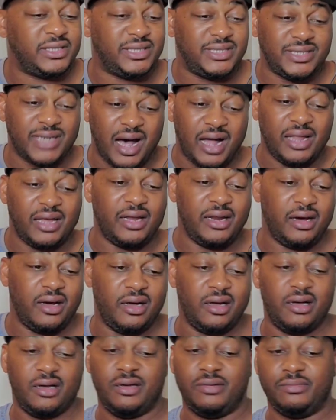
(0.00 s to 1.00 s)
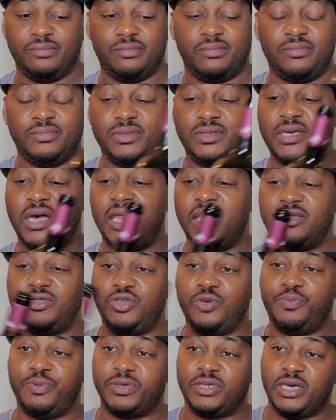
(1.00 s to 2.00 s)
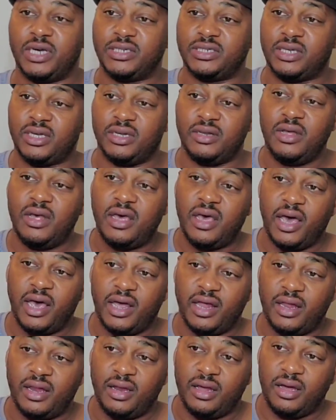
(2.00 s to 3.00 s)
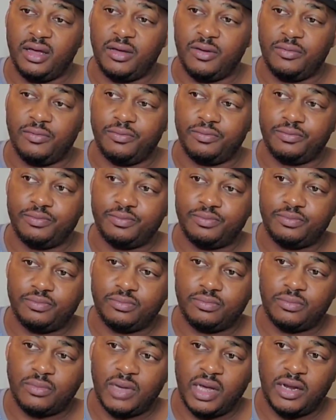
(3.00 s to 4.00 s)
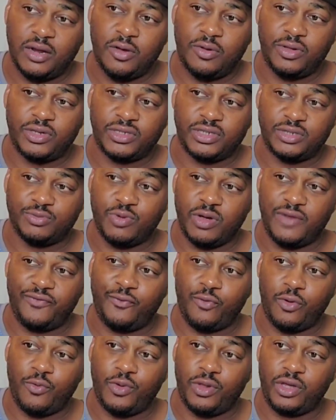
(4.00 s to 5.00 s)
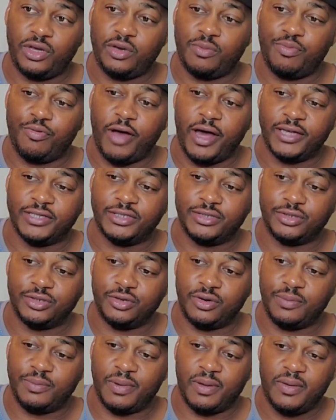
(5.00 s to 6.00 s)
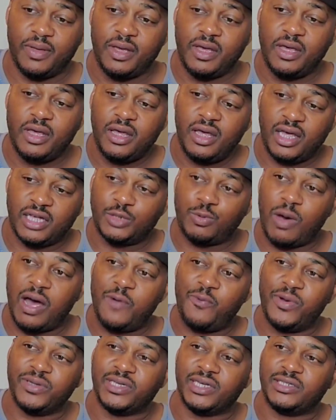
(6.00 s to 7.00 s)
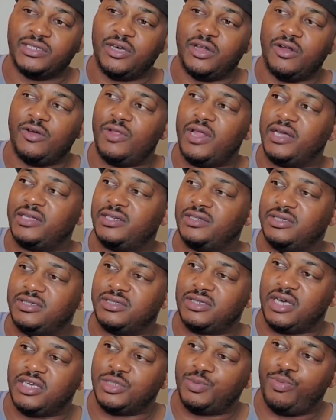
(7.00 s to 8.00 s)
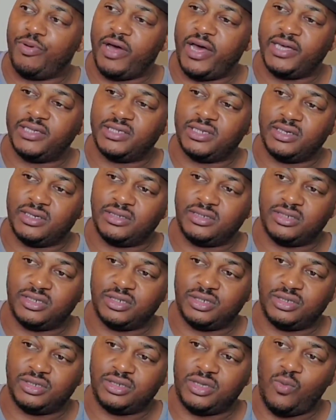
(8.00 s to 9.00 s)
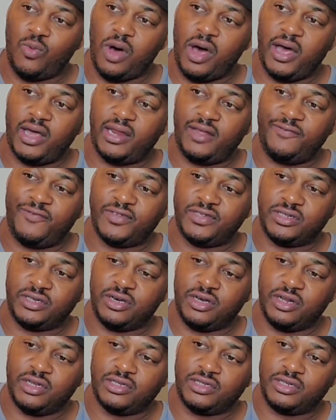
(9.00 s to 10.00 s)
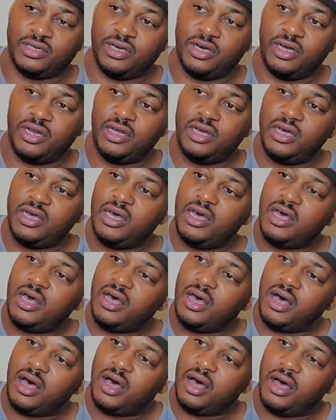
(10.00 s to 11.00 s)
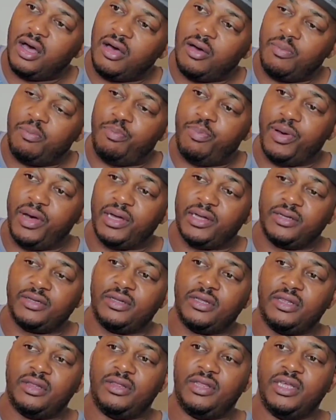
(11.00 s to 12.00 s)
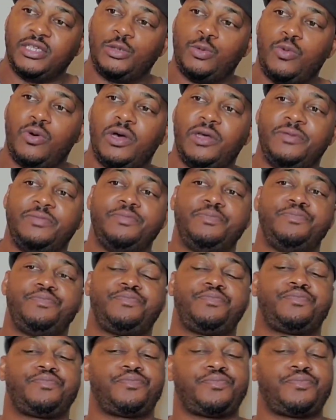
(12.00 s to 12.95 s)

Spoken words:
a solid, solid Super Tuscan. And I know this is running for a really good price, too. It's wine Wednesday, so I don't like to discuss price. It's just the wine. If it's good, it's good. But this one